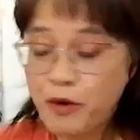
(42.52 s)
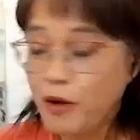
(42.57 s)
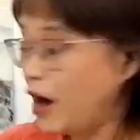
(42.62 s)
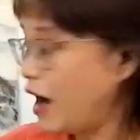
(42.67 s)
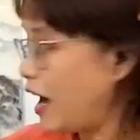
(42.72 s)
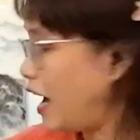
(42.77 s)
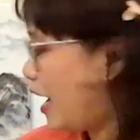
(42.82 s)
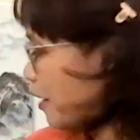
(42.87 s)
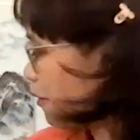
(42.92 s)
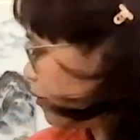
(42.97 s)

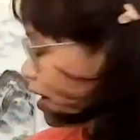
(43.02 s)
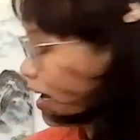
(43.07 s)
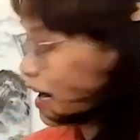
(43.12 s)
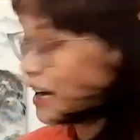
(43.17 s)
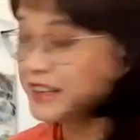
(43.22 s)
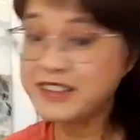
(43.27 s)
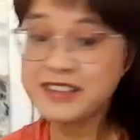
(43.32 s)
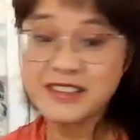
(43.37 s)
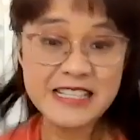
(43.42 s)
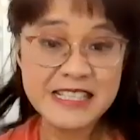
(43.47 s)
for our
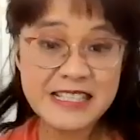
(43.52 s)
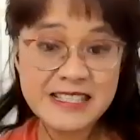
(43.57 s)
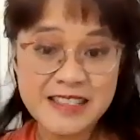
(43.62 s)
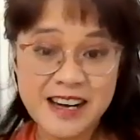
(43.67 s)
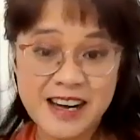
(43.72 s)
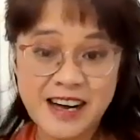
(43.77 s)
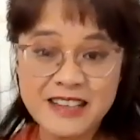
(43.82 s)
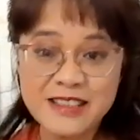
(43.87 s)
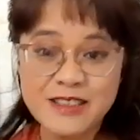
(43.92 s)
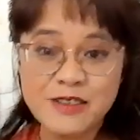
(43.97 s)
other
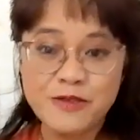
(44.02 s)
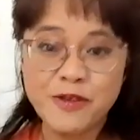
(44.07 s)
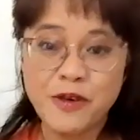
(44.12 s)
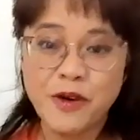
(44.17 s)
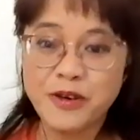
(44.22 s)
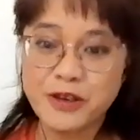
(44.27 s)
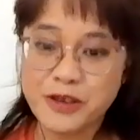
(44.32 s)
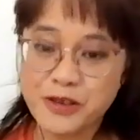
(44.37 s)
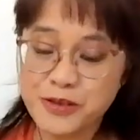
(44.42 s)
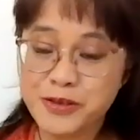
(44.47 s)
designs
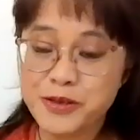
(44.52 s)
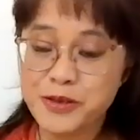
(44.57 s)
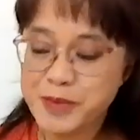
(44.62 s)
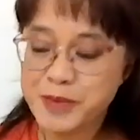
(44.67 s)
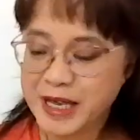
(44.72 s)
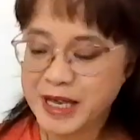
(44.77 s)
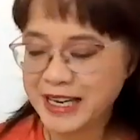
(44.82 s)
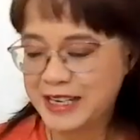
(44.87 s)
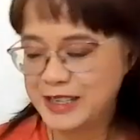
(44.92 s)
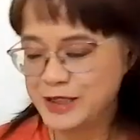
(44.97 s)
for the
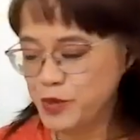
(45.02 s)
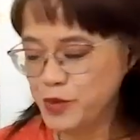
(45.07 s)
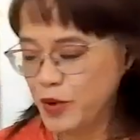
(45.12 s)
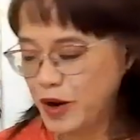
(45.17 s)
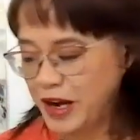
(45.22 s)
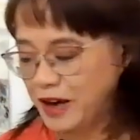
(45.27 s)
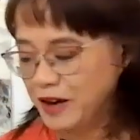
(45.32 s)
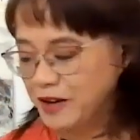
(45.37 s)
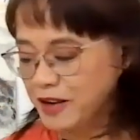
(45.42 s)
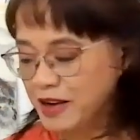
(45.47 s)
Sumi as
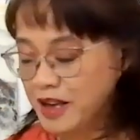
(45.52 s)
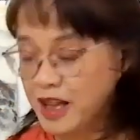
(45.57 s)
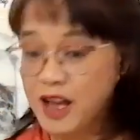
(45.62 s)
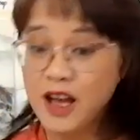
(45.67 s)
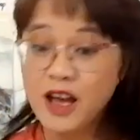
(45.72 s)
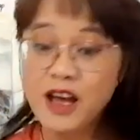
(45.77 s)
well.